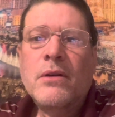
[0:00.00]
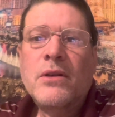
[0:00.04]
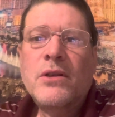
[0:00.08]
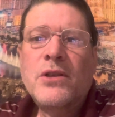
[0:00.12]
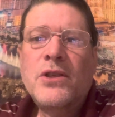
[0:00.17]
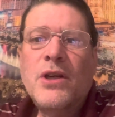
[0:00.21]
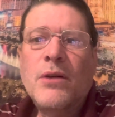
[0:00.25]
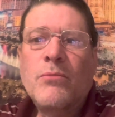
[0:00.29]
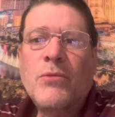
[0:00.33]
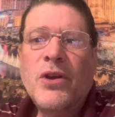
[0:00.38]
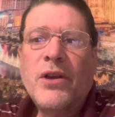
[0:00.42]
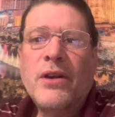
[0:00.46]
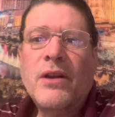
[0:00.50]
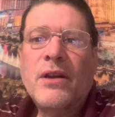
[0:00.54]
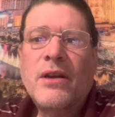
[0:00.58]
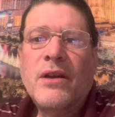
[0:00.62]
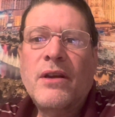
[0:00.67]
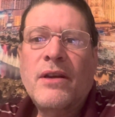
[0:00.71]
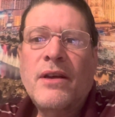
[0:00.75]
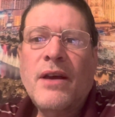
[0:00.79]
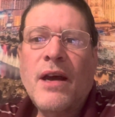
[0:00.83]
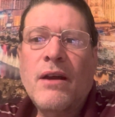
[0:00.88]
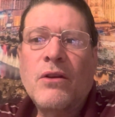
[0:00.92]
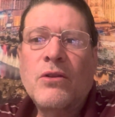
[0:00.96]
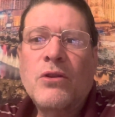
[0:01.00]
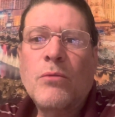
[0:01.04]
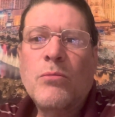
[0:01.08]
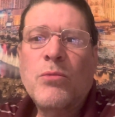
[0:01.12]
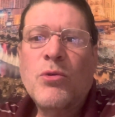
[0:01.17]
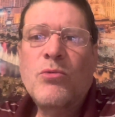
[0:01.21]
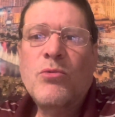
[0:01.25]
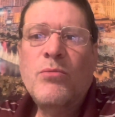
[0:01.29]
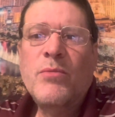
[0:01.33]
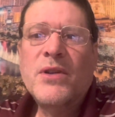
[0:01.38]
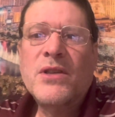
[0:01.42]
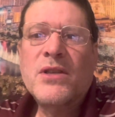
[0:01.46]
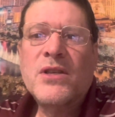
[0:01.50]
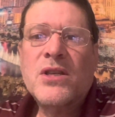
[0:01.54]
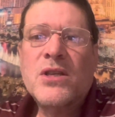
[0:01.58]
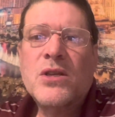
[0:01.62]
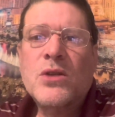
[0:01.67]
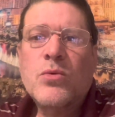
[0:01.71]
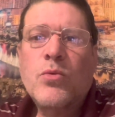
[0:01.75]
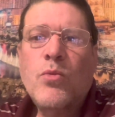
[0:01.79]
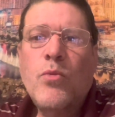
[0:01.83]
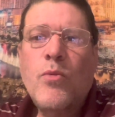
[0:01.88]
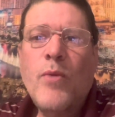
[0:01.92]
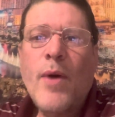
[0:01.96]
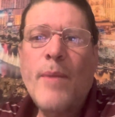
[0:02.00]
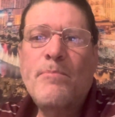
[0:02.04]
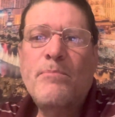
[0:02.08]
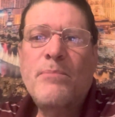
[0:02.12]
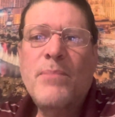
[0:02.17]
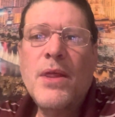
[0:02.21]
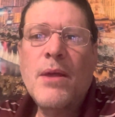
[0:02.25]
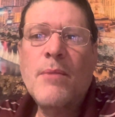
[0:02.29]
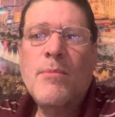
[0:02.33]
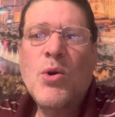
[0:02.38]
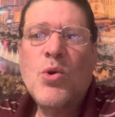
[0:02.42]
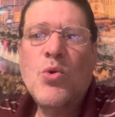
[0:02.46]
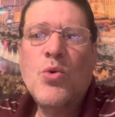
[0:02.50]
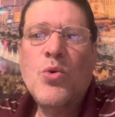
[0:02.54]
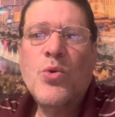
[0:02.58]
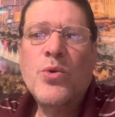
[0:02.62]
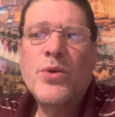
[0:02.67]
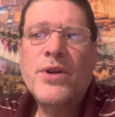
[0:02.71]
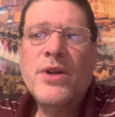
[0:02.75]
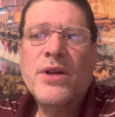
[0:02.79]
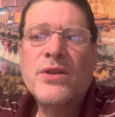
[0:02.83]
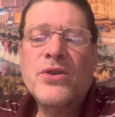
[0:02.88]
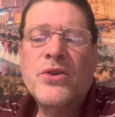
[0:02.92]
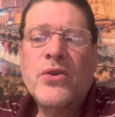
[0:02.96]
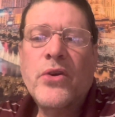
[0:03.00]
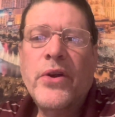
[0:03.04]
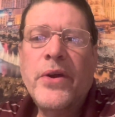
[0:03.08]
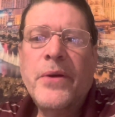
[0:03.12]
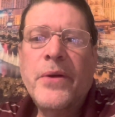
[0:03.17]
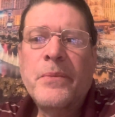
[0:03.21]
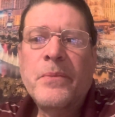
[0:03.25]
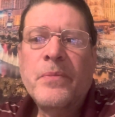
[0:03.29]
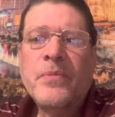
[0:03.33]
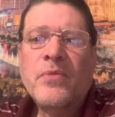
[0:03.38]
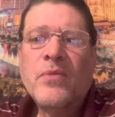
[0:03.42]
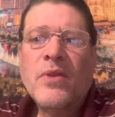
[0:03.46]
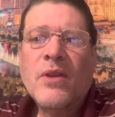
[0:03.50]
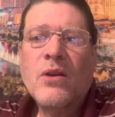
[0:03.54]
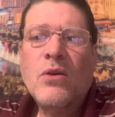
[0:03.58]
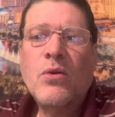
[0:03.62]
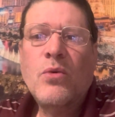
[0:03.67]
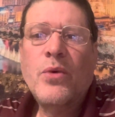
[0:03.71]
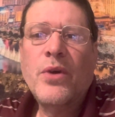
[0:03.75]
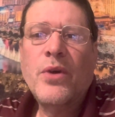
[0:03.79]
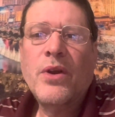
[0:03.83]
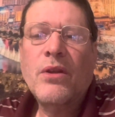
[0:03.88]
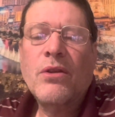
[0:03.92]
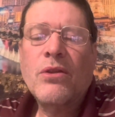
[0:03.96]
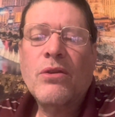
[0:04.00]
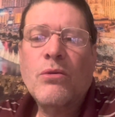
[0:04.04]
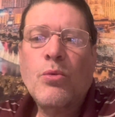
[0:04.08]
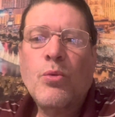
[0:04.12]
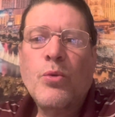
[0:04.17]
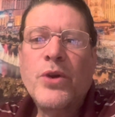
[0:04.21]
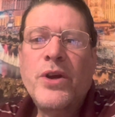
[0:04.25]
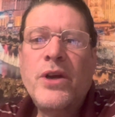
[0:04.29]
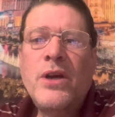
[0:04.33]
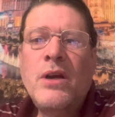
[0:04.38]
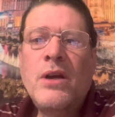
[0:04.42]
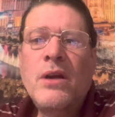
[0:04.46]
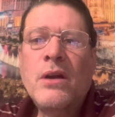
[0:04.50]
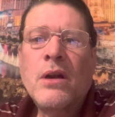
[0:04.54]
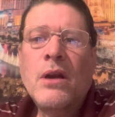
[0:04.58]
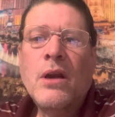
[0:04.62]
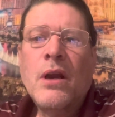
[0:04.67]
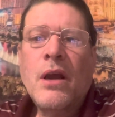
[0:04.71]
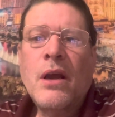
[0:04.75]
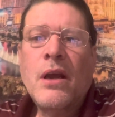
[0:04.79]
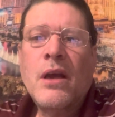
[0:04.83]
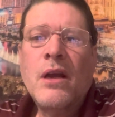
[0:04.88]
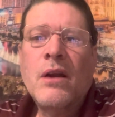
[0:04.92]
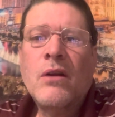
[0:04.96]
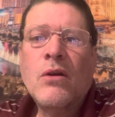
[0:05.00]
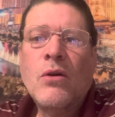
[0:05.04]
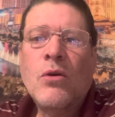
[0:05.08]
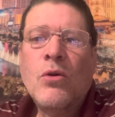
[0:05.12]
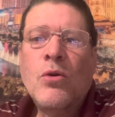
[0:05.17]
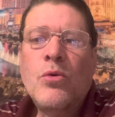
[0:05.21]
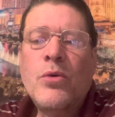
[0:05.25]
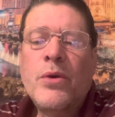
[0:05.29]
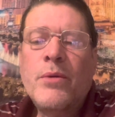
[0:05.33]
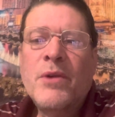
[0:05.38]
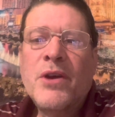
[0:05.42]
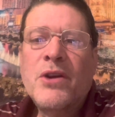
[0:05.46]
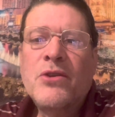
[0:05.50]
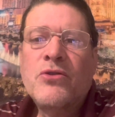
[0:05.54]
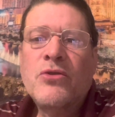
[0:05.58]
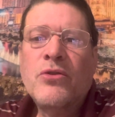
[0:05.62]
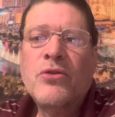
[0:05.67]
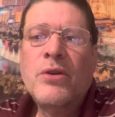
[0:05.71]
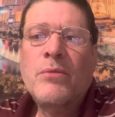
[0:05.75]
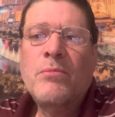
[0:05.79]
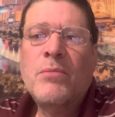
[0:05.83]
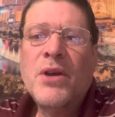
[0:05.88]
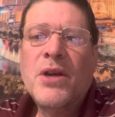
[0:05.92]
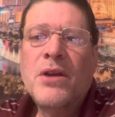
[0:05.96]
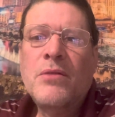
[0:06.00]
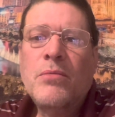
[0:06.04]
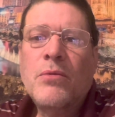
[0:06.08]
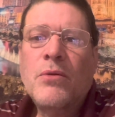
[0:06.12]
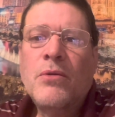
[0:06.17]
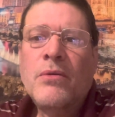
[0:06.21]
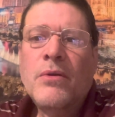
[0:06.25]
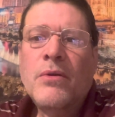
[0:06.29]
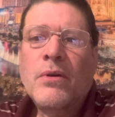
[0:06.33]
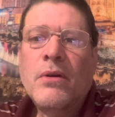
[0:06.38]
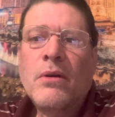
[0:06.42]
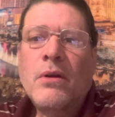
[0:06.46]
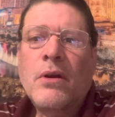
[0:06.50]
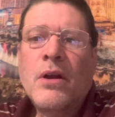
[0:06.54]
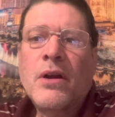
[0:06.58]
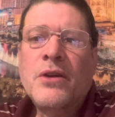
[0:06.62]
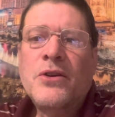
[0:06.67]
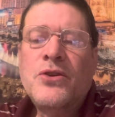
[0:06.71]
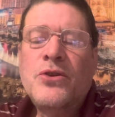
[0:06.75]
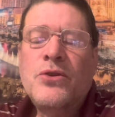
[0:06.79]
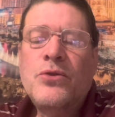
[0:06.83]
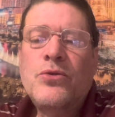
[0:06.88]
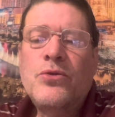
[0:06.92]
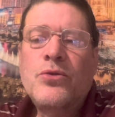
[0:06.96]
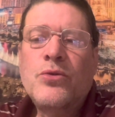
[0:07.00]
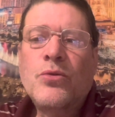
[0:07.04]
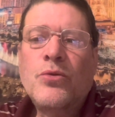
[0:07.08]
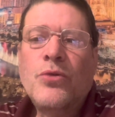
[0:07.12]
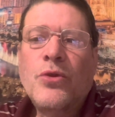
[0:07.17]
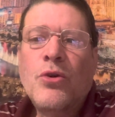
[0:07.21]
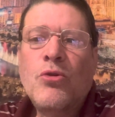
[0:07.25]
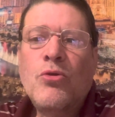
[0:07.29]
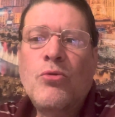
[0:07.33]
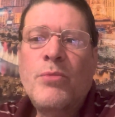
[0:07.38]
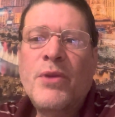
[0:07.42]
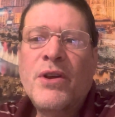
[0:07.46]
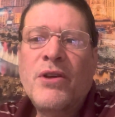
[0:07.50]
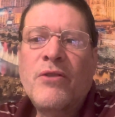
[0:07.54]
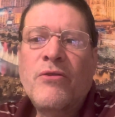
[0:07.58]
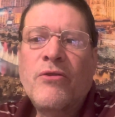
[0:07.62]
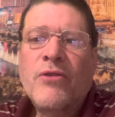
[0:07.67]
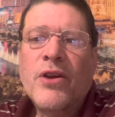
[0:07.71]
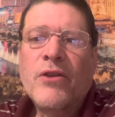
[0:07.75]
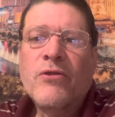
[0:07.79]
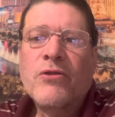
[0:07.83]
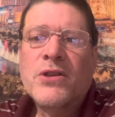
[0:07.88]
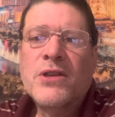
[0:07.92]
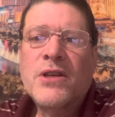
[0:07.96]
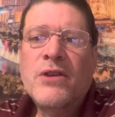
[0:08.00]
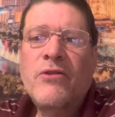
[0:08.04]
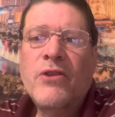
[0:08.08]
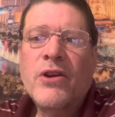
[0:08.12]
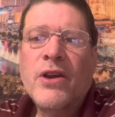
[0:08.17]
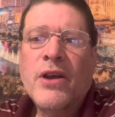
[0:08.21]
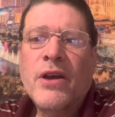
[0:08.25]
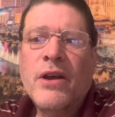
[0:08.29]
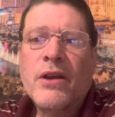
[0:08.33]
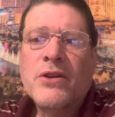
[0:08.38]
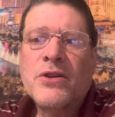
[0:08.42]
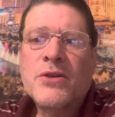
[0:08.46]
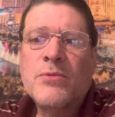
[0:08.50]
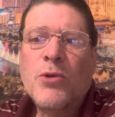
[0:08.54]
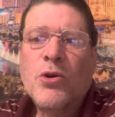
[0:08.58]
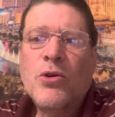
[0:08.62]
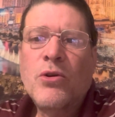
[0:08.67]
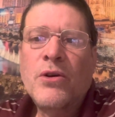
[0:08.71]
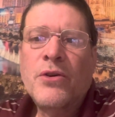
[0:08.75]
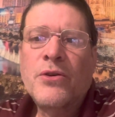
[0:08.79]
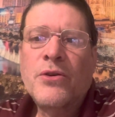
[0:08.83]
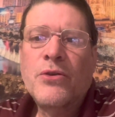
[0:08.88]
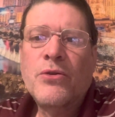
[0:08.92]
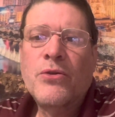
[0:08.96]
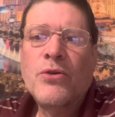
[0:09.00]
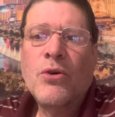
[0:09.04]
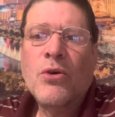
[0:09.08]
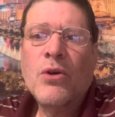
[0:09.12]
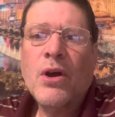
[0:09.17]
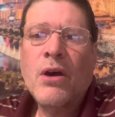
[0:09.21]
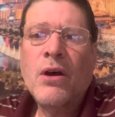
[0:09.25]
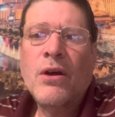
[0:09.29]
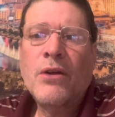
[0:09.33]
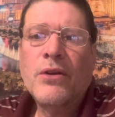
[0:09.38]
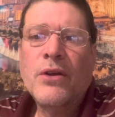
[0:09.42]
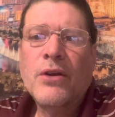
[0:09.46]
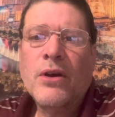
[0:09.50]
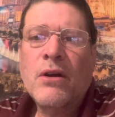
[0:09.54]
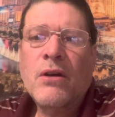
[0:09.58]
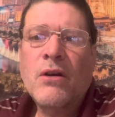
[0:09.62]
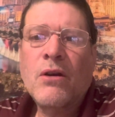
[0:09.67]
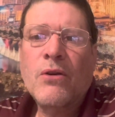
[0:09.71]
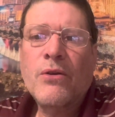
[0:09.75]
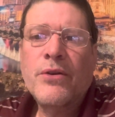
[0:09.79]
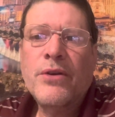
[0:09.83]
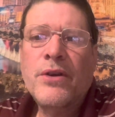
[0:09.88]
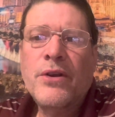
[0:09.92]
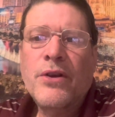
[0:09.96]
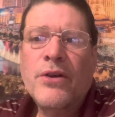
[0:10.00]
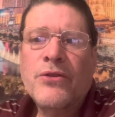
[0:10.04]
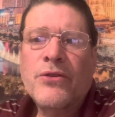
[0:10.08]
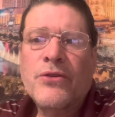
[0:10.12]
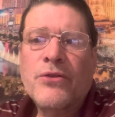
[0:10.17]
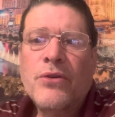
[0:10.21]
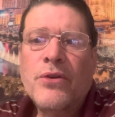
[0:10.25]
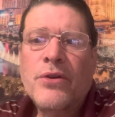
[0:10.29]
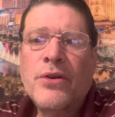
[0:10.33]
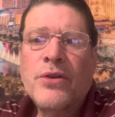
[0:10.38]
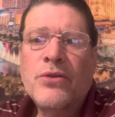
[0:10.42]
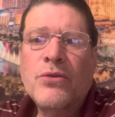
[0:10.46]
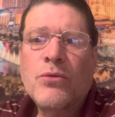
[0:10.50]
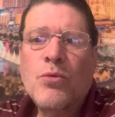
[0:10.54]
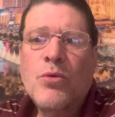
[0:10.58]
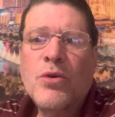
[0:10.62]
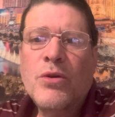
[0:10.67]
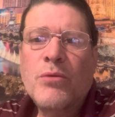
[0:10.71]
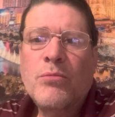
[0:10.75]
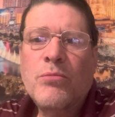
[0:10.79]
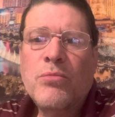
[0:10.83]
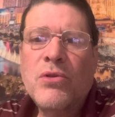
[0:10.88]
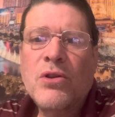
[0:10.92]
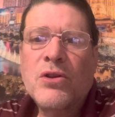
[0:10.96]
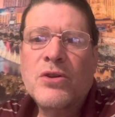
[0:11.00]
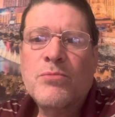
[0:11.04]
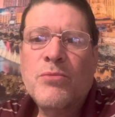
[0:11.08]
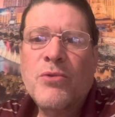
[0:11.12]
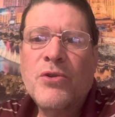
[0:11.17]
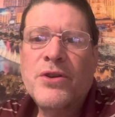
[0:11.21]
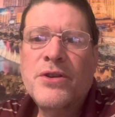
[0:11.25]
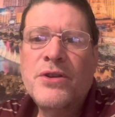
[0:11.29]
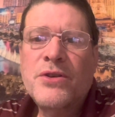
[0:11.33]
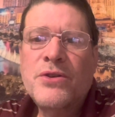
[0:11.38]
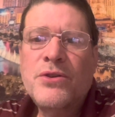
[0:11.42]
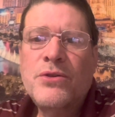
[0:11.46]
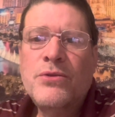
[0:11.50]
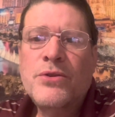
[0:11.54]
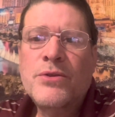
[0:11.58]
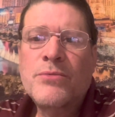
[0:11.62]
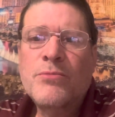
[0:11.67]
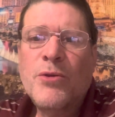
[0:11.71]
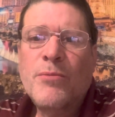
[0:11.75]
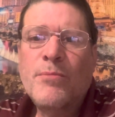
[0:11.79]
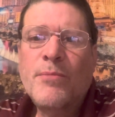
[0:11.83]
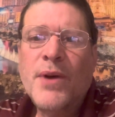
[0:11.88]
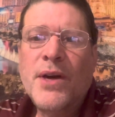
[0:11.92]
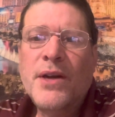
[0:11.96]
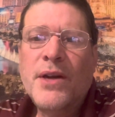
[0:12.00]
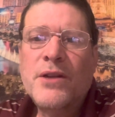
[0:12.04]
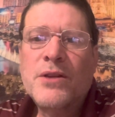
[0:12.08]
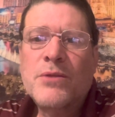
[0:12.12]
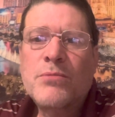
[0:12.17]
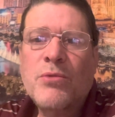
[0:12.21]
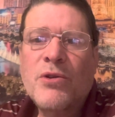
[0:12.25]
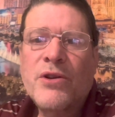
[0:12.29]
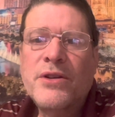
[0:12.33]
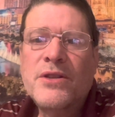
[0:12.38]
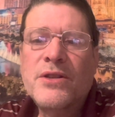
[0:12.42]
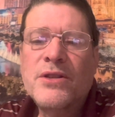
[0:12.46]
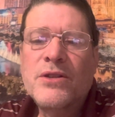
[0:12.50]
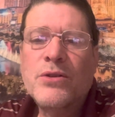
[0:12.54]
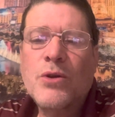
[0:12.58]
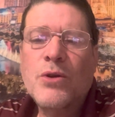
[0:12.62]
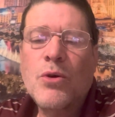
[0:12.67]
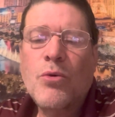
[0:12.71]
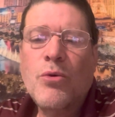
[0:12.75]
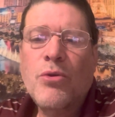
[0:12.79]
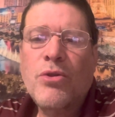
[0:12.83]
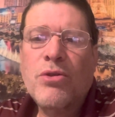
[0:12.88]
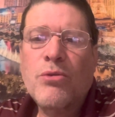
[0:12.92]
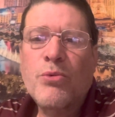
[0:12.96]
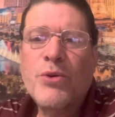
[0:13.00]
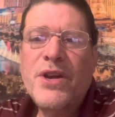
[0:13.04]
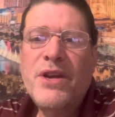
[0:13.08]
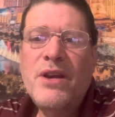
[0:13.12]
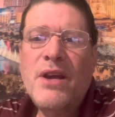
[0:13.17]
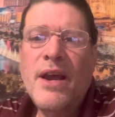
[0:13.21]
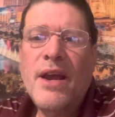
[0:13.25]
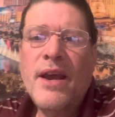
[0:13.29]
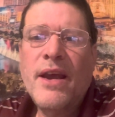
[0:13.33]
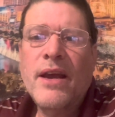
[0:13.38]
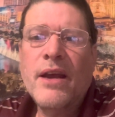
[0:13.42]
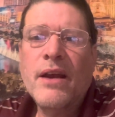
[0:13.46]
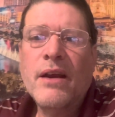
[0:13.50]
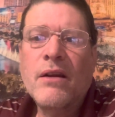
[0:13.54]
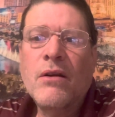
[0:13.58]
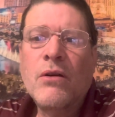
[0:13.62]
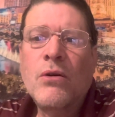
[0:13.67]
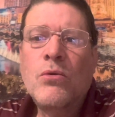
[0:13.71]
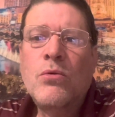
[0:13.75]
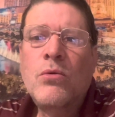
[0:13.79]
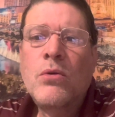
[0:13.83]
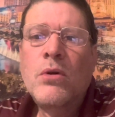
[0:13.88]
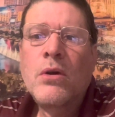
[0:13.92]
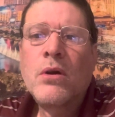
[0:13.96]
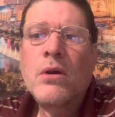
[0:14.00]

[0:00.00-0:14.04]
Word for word: Gemline got out the broom and swept the board yesterday, going 3 and 0 in Major League Baseball. And as usual, no big favorites. Even had a small underdog on the card yesterday, so one plus price, two small minus prices go 3 and 0.